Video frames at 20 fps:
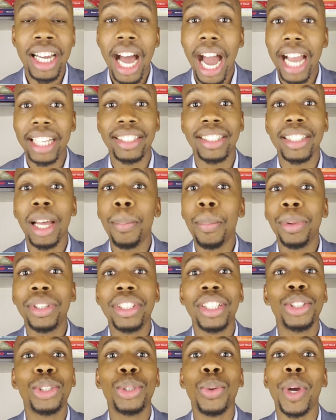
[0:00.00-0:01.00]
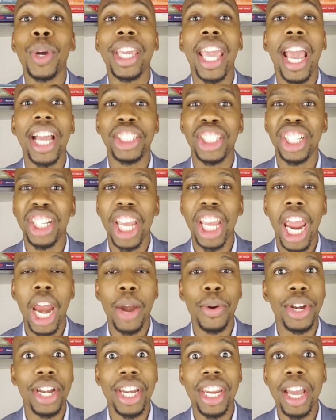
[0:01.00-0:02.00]
I stumbled into a cash and
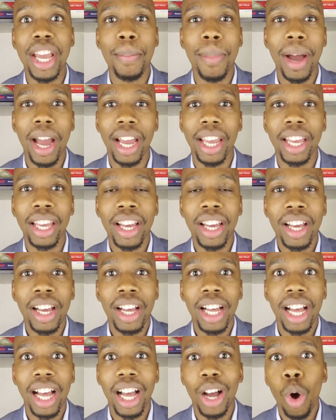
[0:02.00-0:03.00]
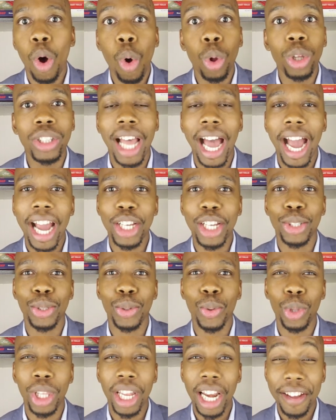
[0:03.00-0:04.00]
carry near my old high
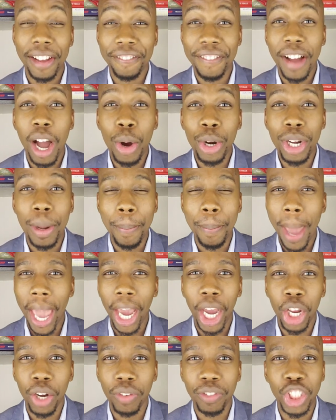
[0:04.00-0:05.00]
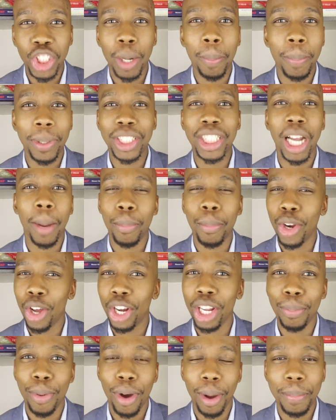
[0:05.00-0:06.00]
school and I found a packet of Chupa Chups
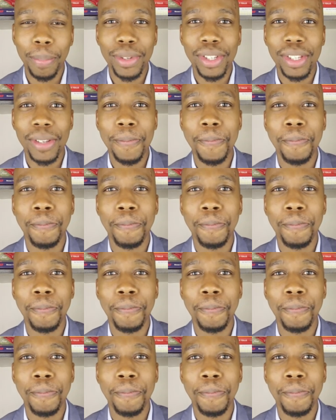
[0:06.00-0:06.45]
lollipops.